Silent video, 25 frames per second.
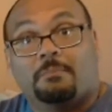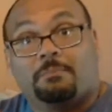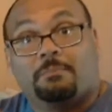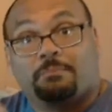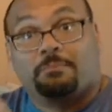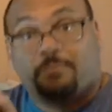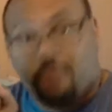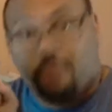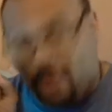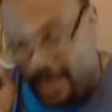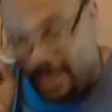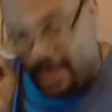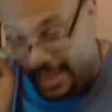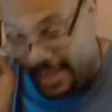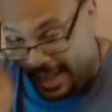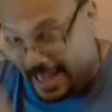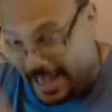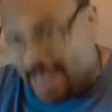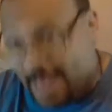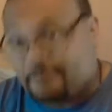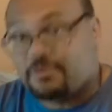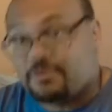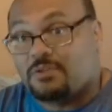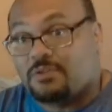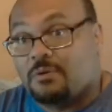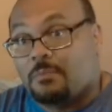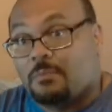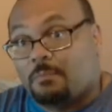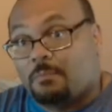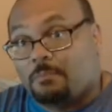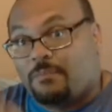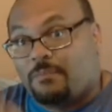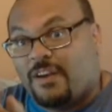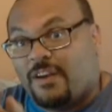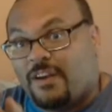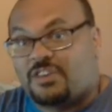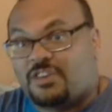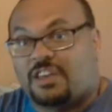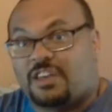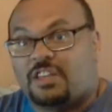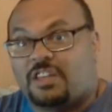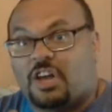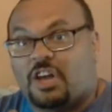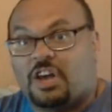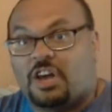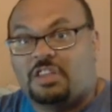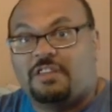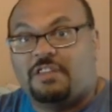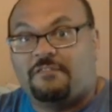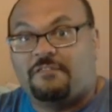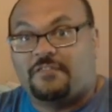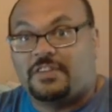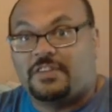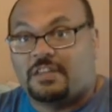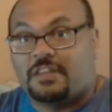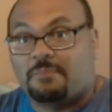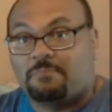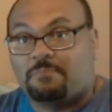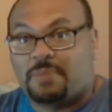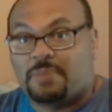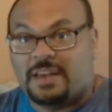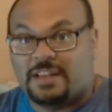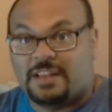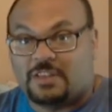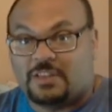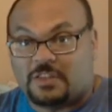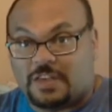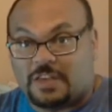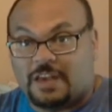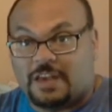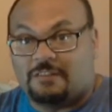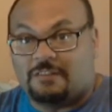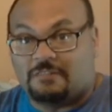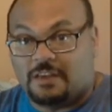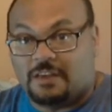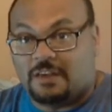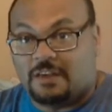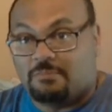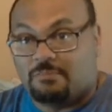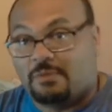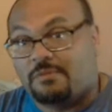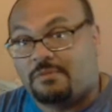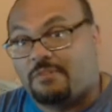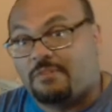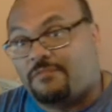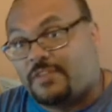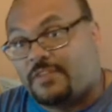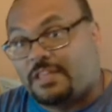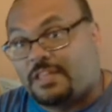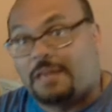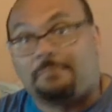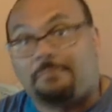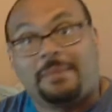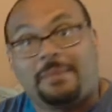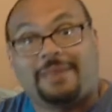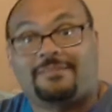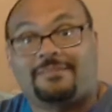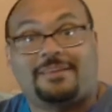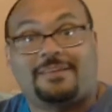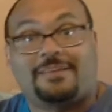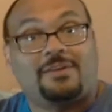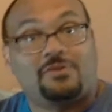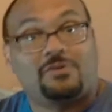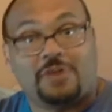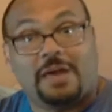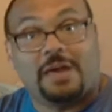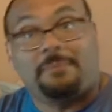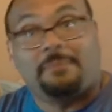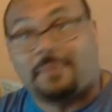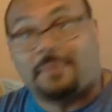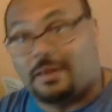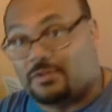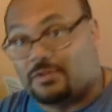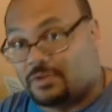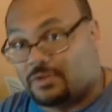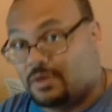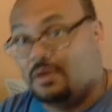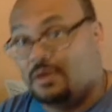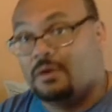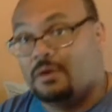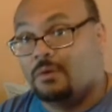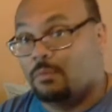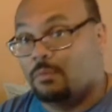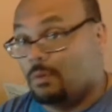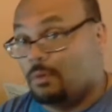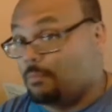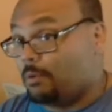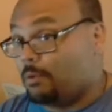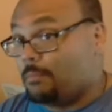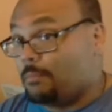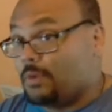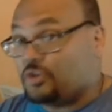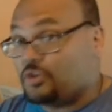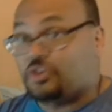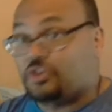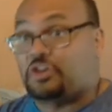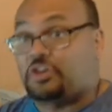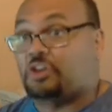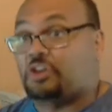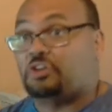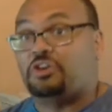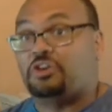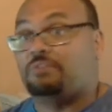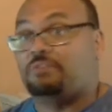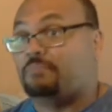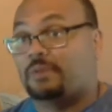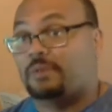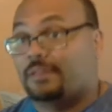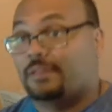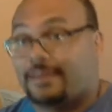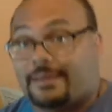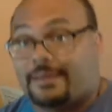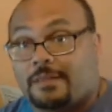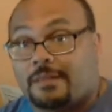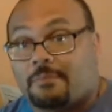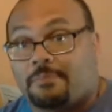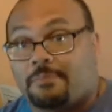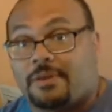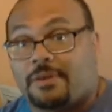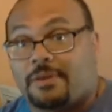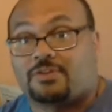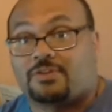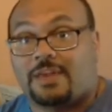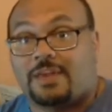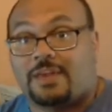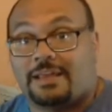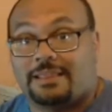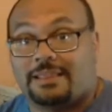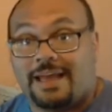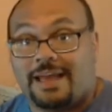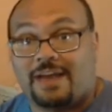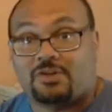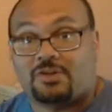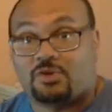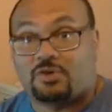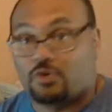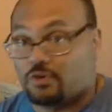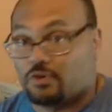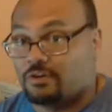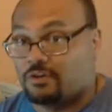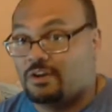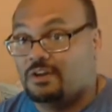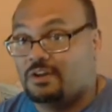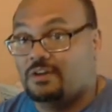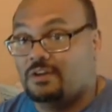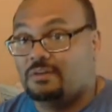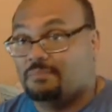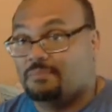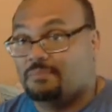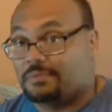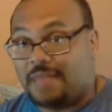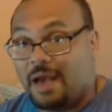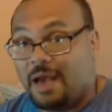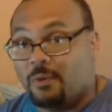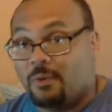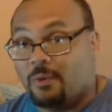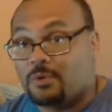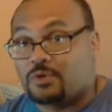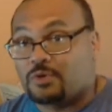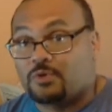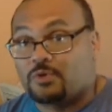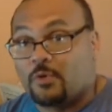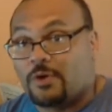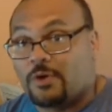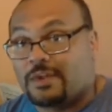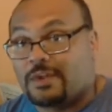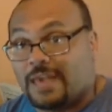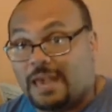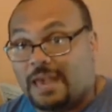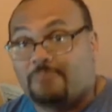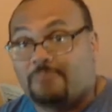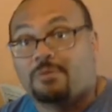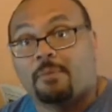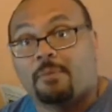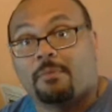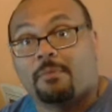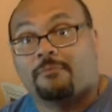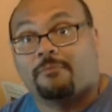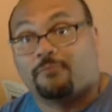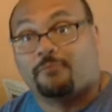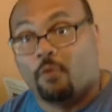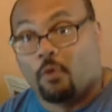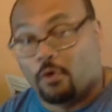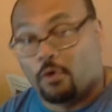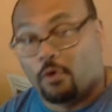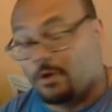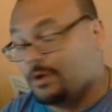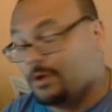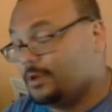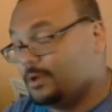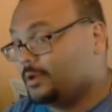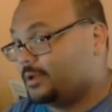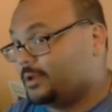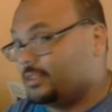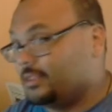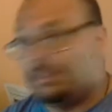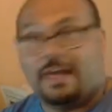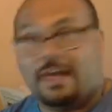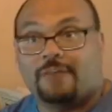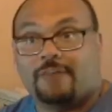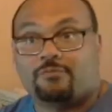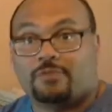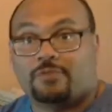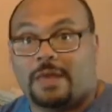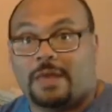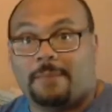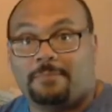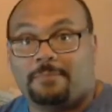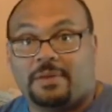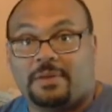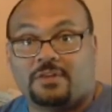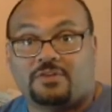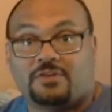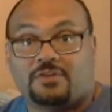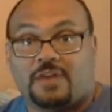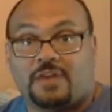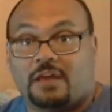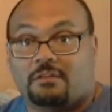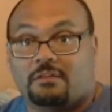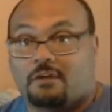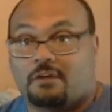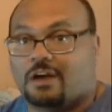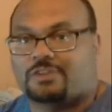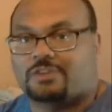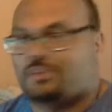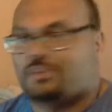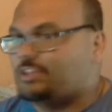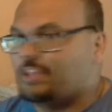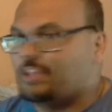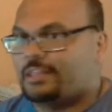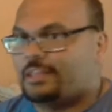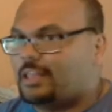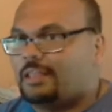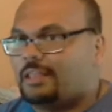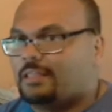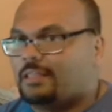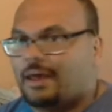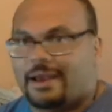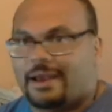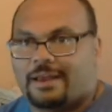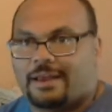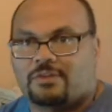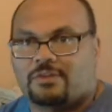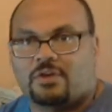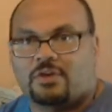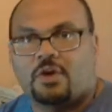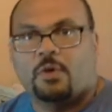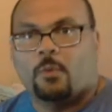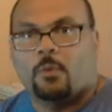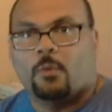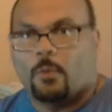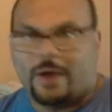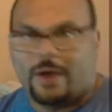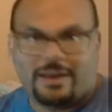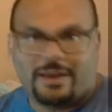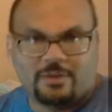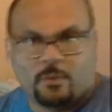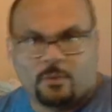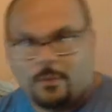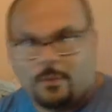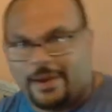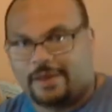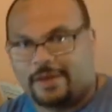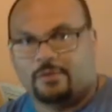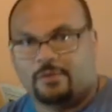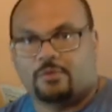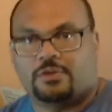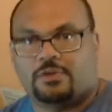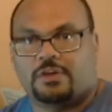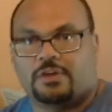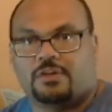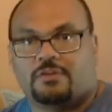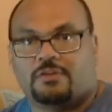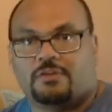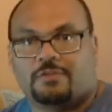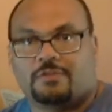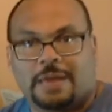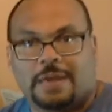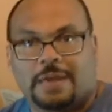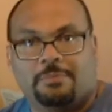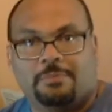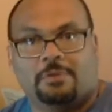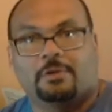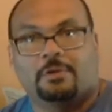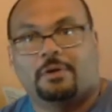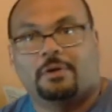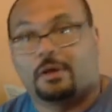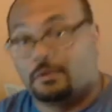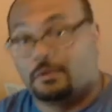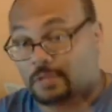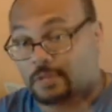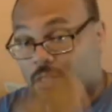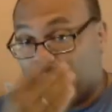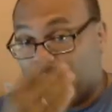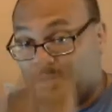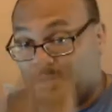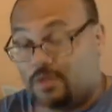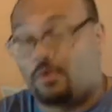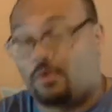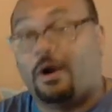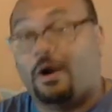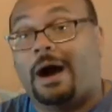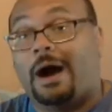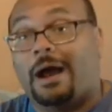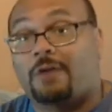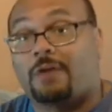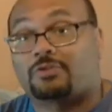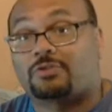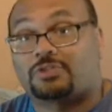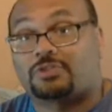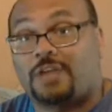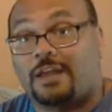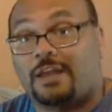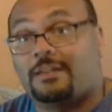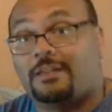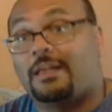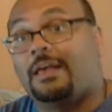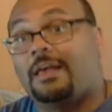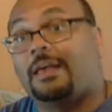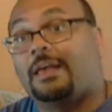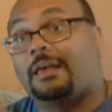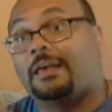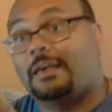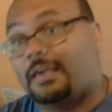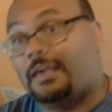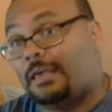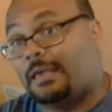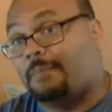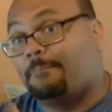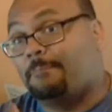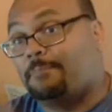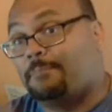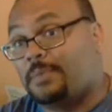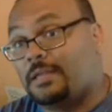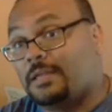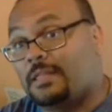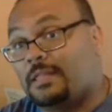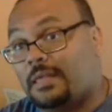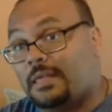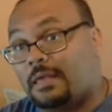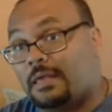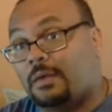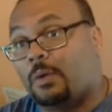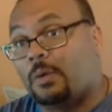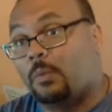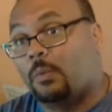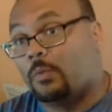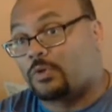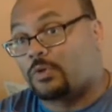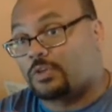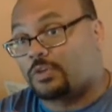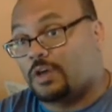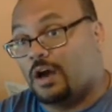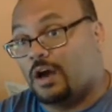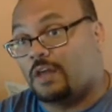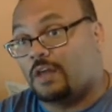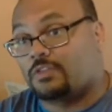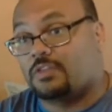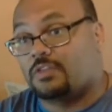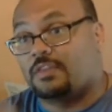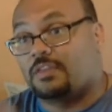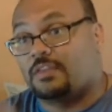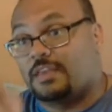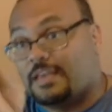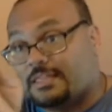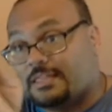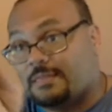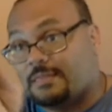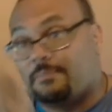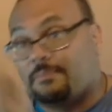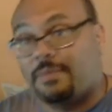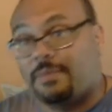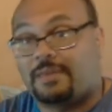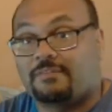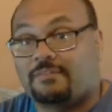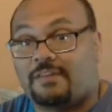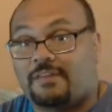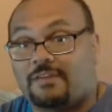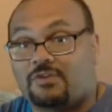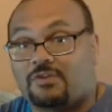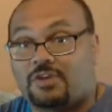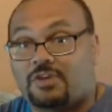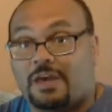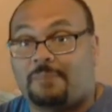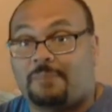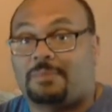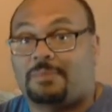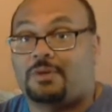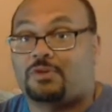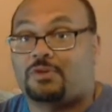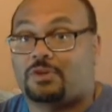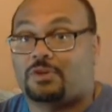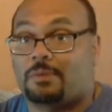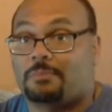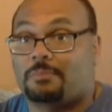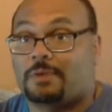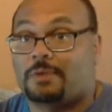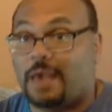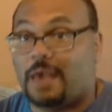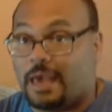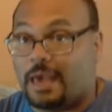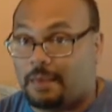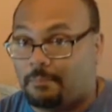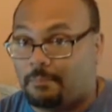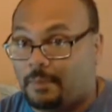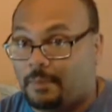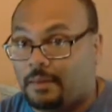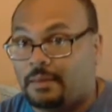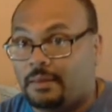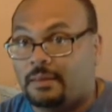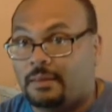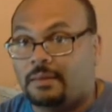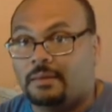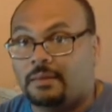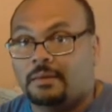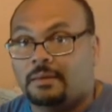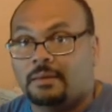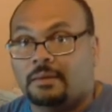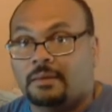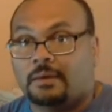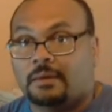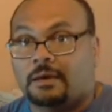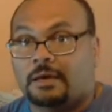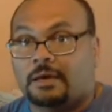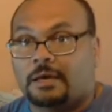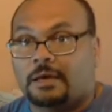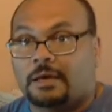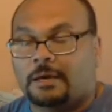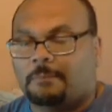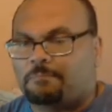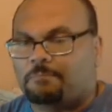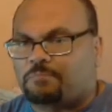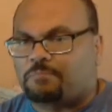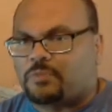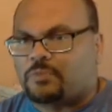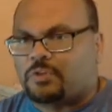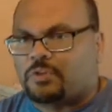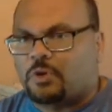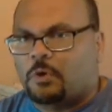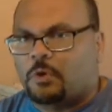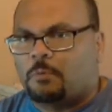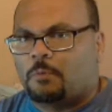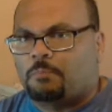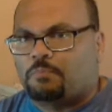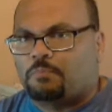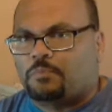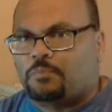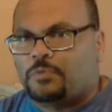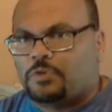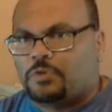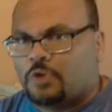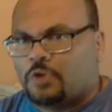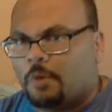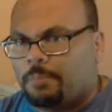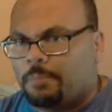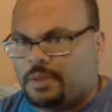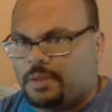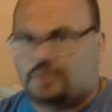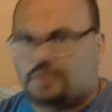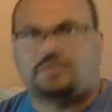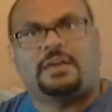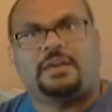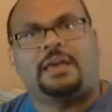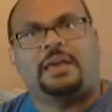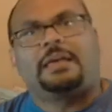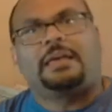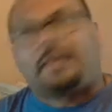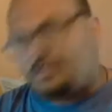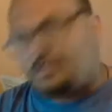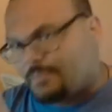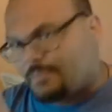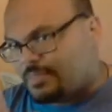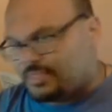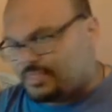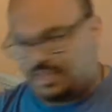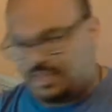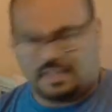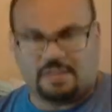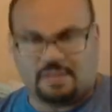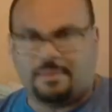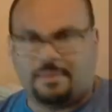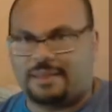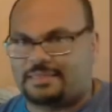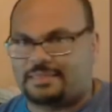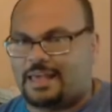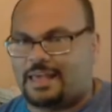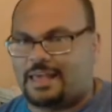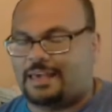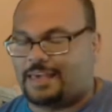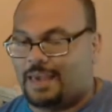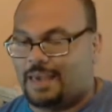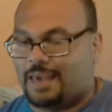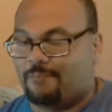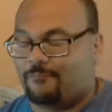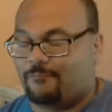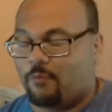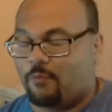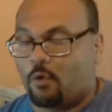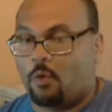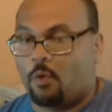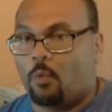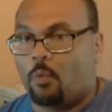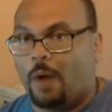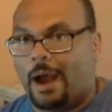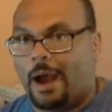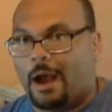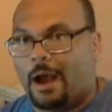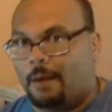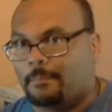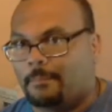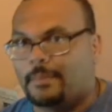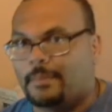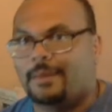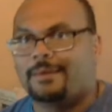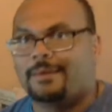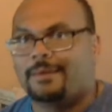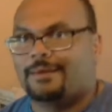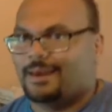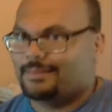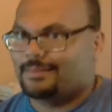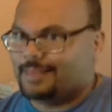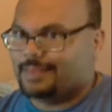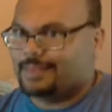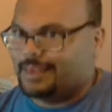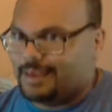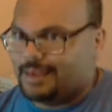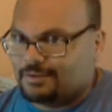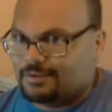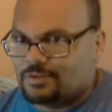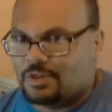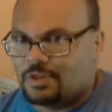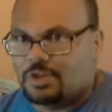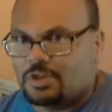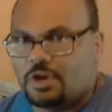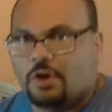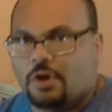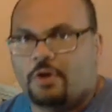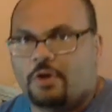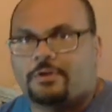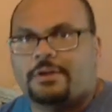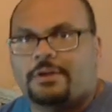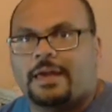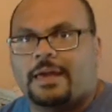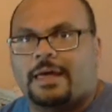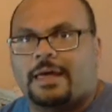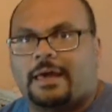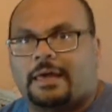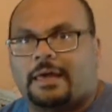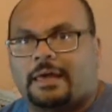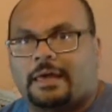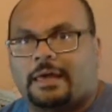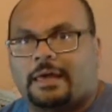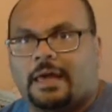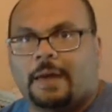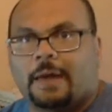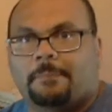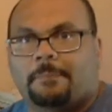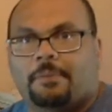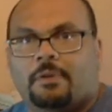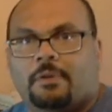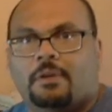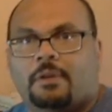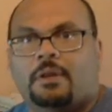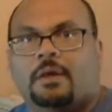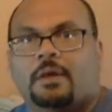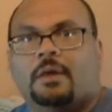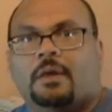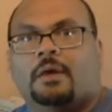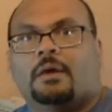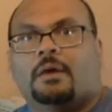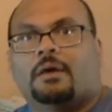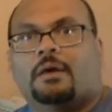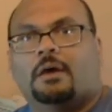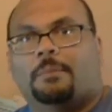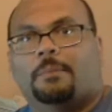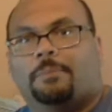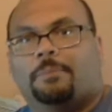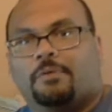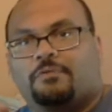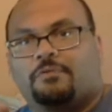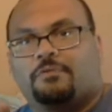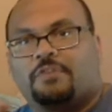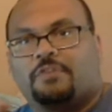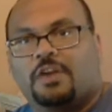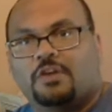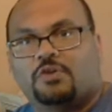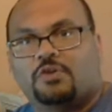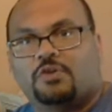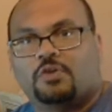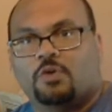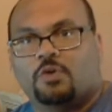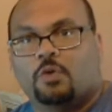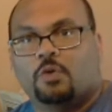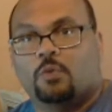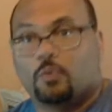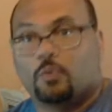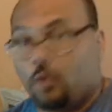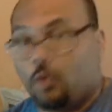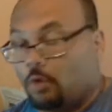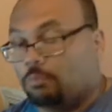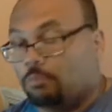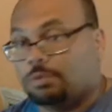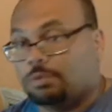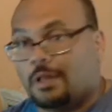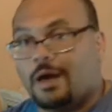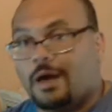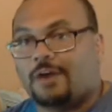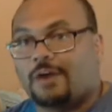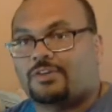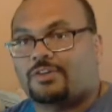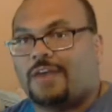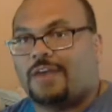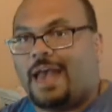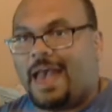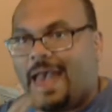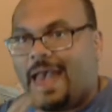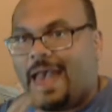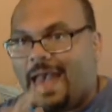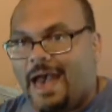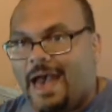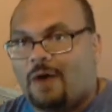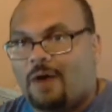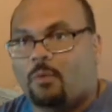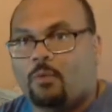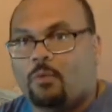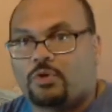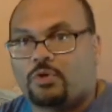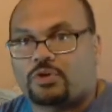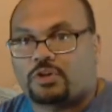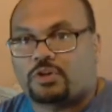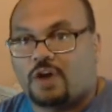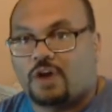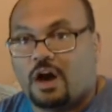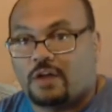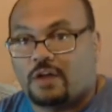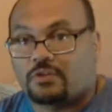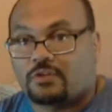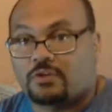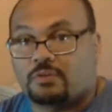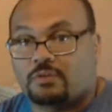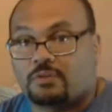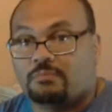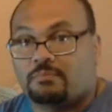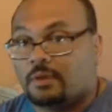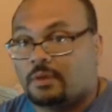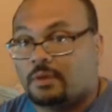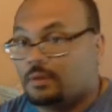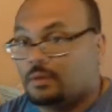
perhaps facing an undefeated Penn State team, the defending Big Ten champions. Remember, Michigan humiliated Penn State last year but that was during game number four. And then after that, Penn State lost. The Nittany Lions ran the regular season table, including beating Ohio State and beating Wisconsin in the Big Ten championship game. Um, so, you know, Penn State has been thinking about that game for a while. At the end of the year, you got a couple of potential roadblocks at Wisconsin